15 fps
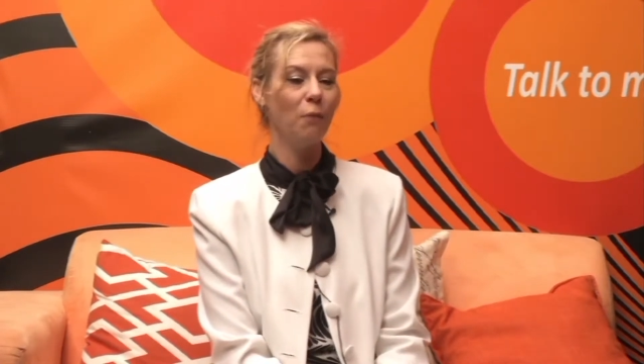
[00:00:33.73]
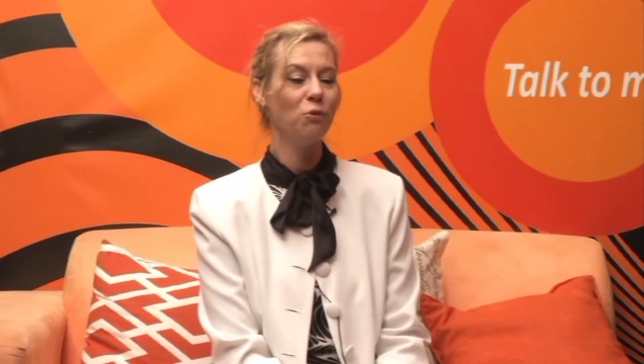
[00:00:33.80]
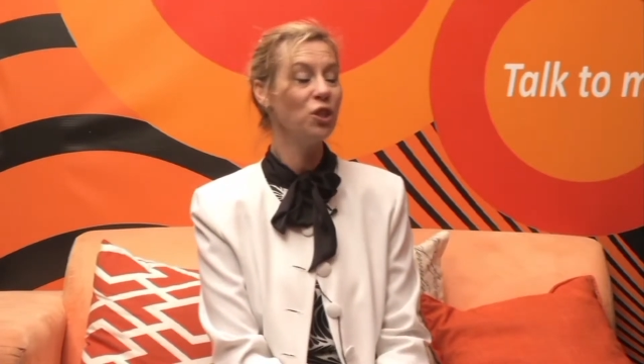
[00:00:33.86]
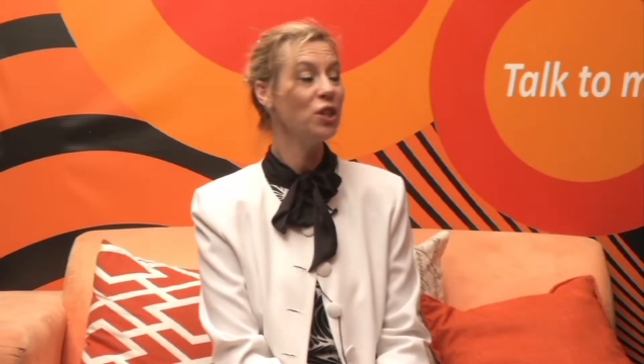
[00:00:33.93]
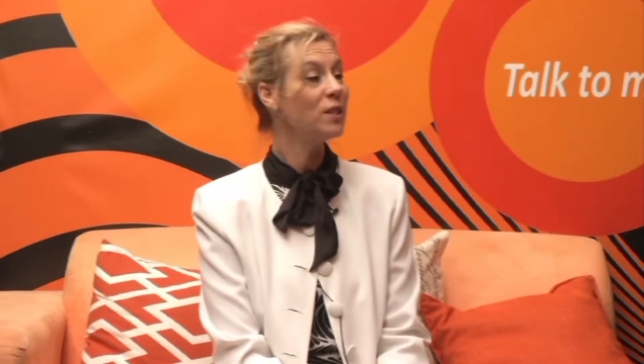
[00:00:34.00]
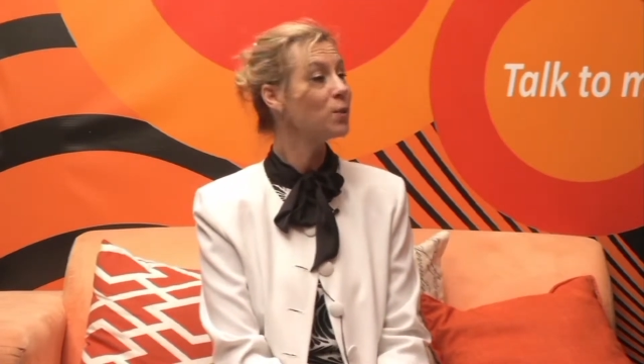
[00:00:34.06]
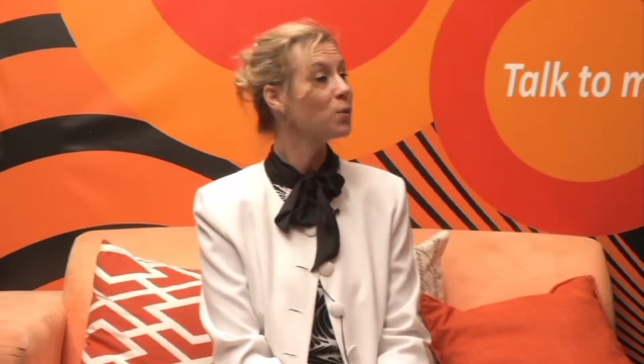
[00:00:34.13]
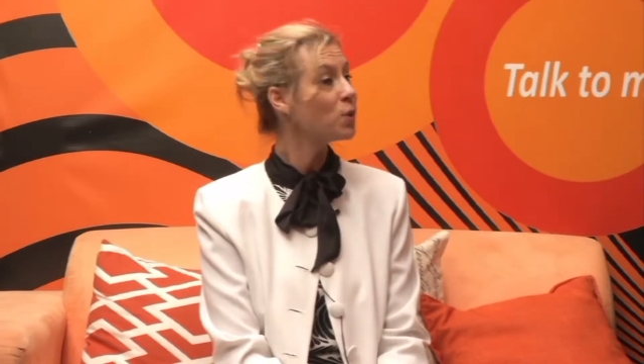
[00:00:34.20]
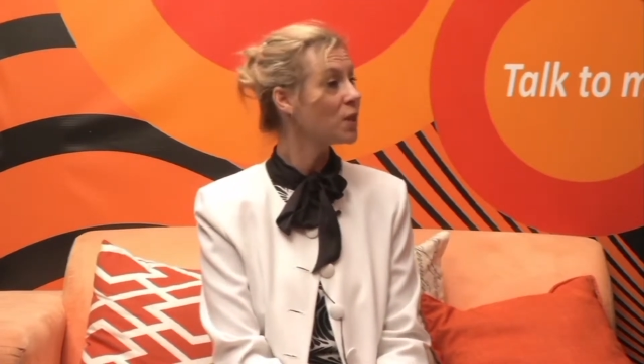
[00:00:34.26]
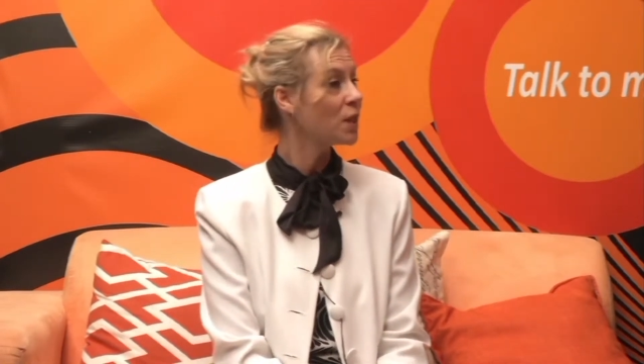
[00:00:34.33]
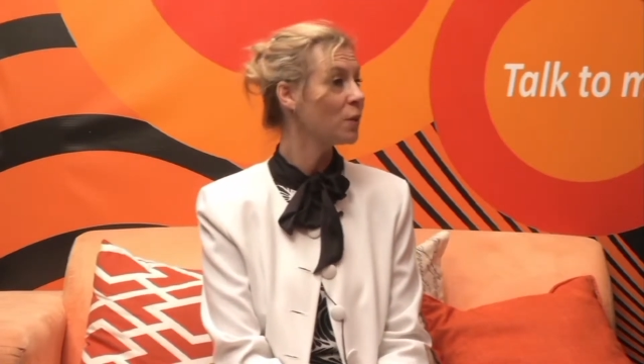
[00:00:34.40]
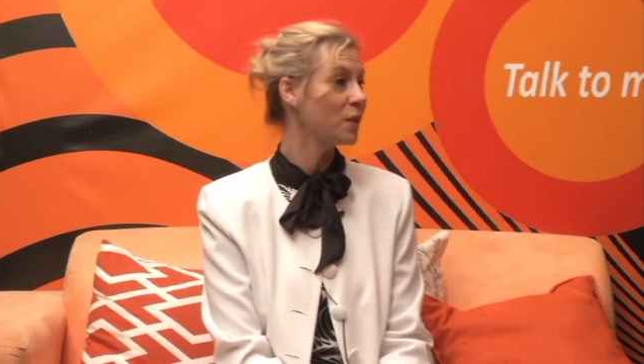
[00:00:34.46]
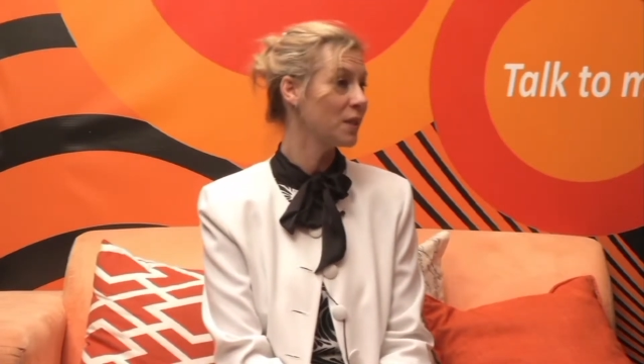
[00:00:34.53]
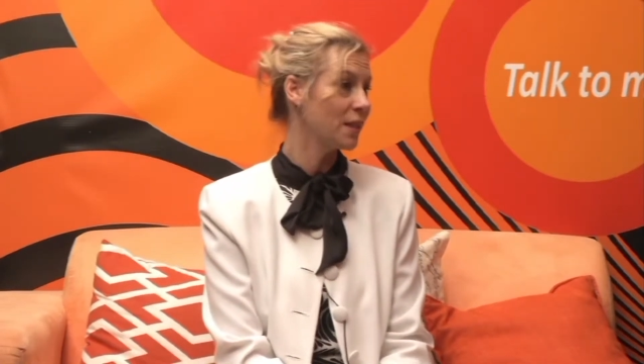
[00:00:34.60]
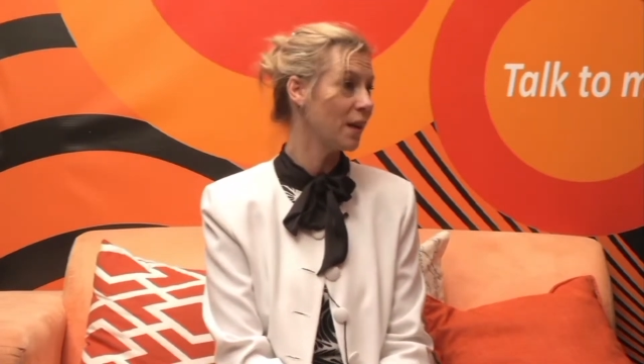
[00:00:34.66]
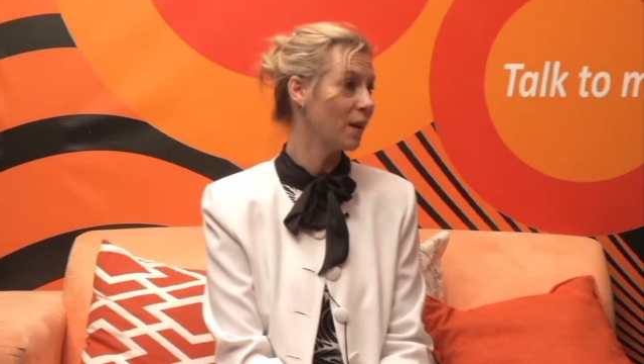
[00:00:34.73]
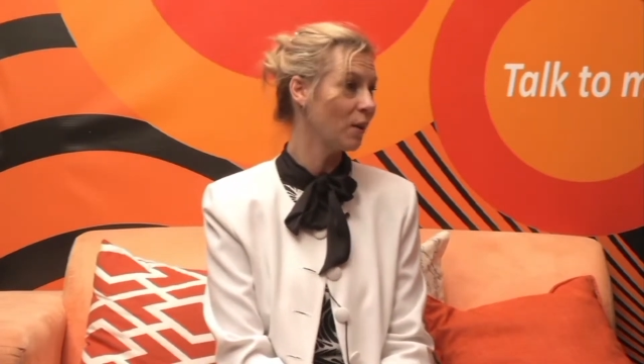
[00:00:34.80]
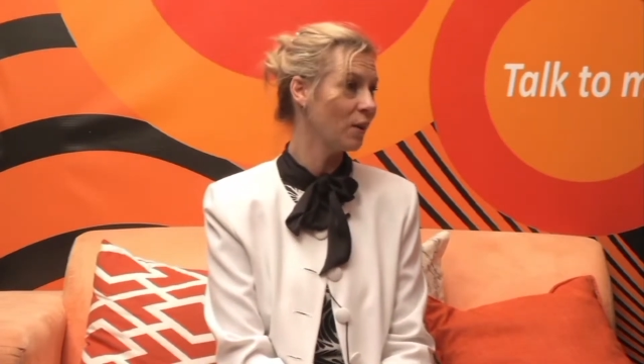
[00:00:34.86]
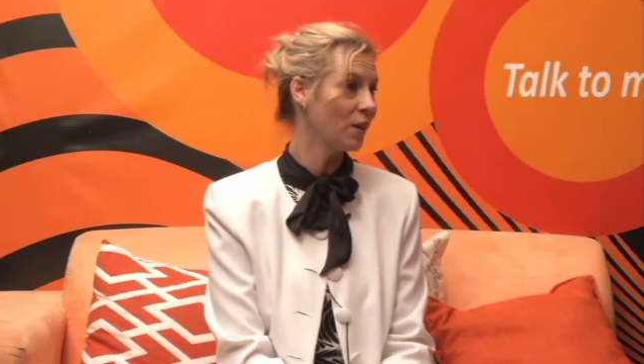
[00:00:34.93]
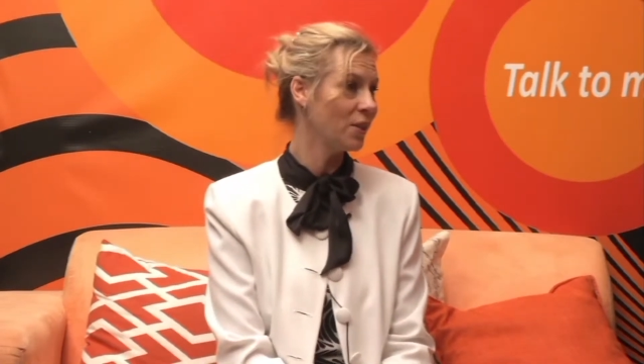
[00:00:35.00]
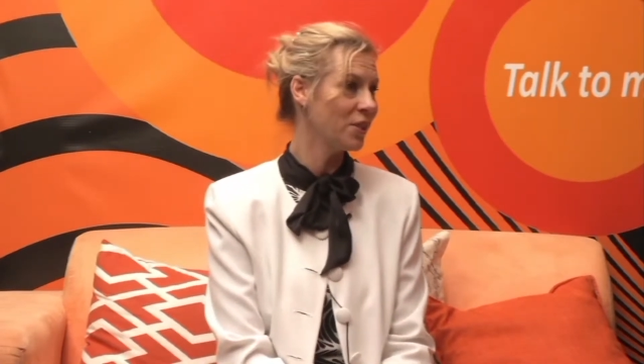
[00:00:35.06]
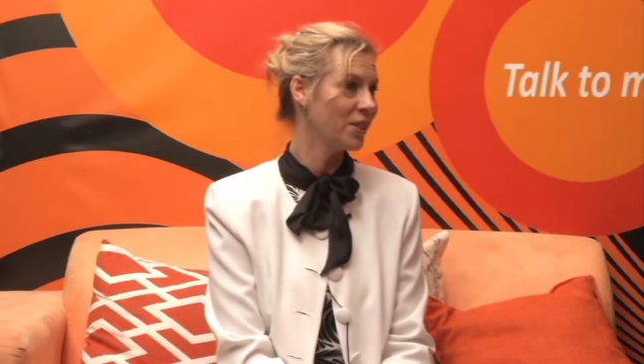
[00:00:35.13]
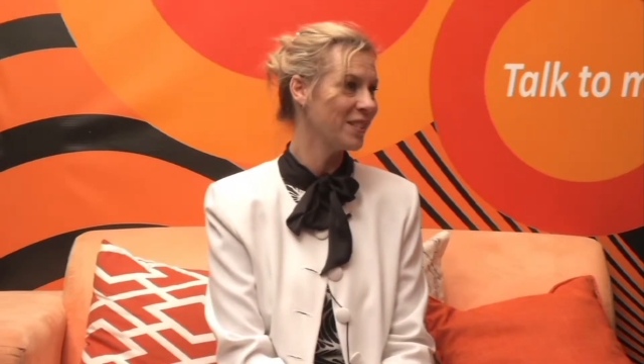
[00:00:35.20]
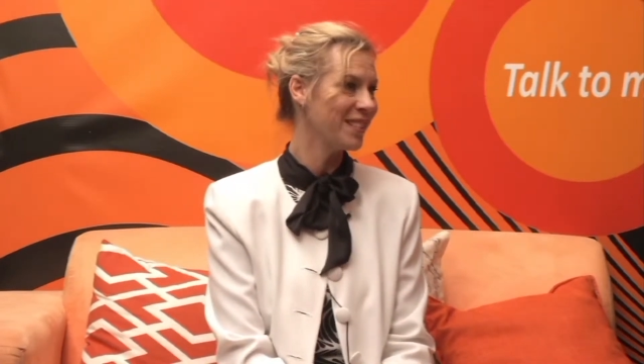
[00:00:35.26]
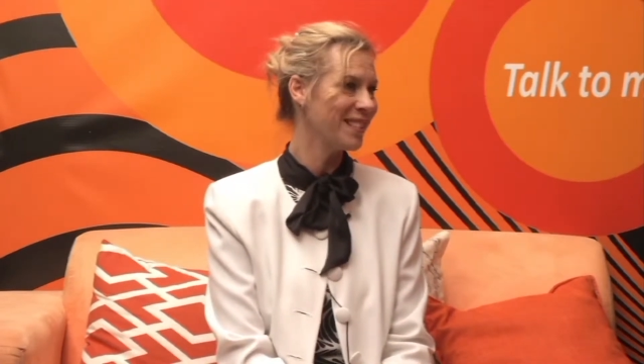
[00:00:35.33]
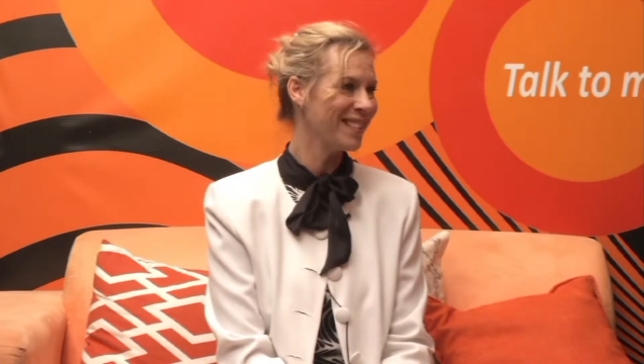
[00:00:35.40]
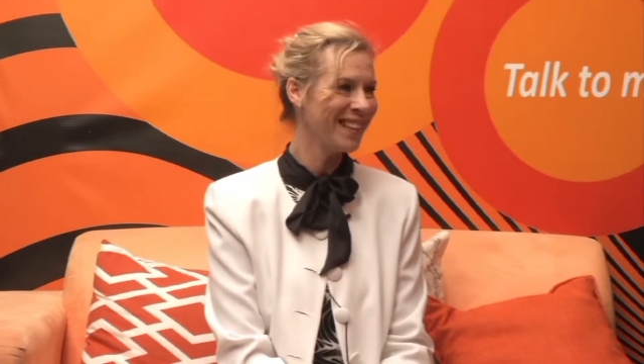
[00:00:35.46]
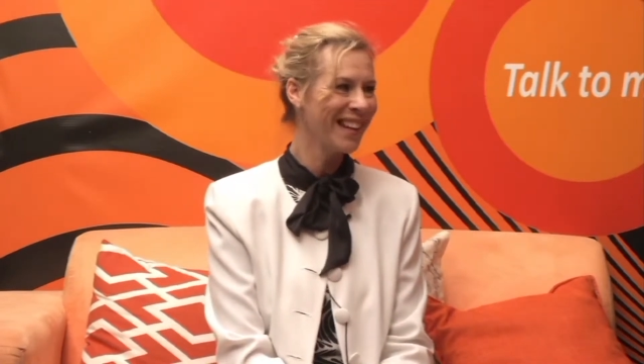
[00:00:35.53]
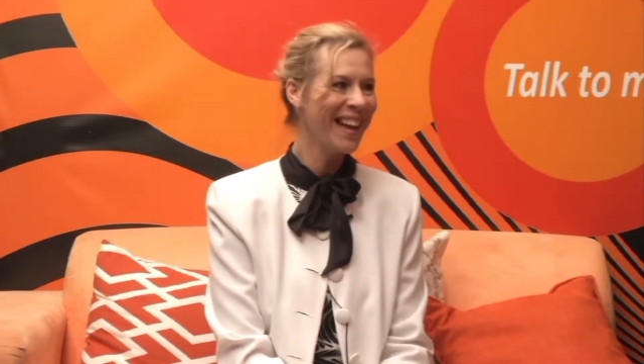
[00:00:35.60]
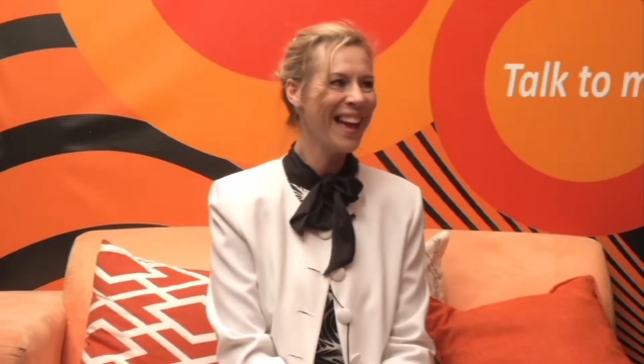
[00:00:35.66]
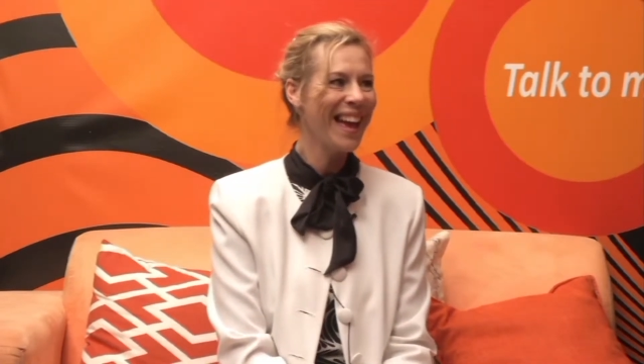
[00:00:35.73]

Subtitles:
She's also a psychologist.